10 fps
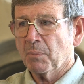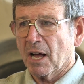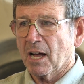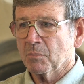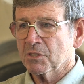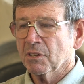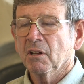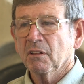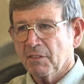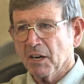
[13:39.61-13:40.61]
bombs,
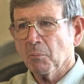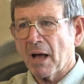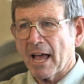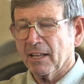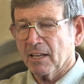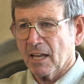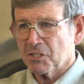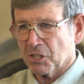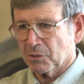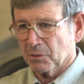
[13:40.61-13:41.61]
their
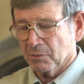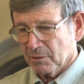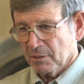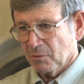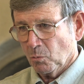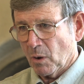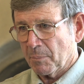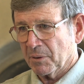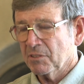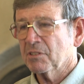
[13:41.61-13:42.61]
biological
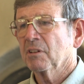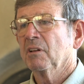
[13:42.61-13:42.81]
weapons,